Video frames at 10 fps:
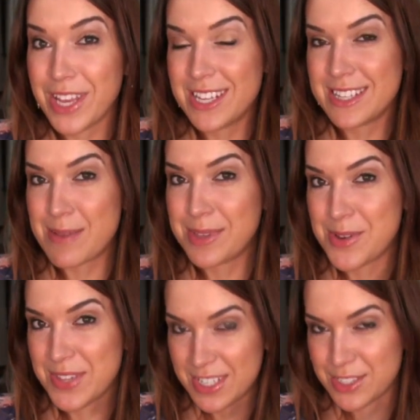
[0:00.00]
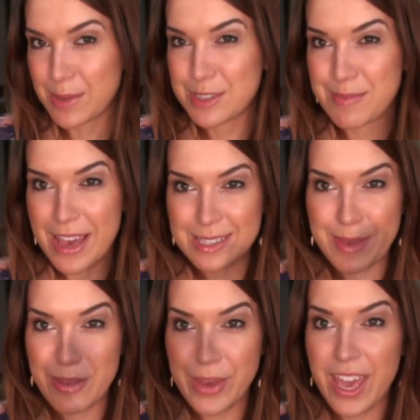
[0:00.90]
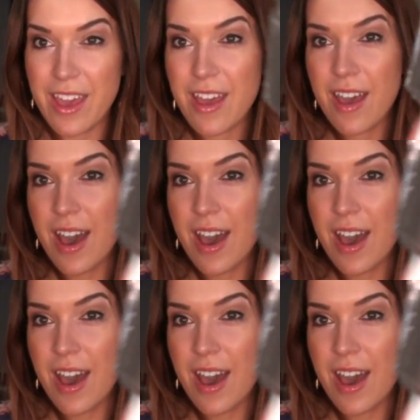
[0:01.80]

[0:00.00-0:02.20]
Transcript: written down below in the description box, by the way.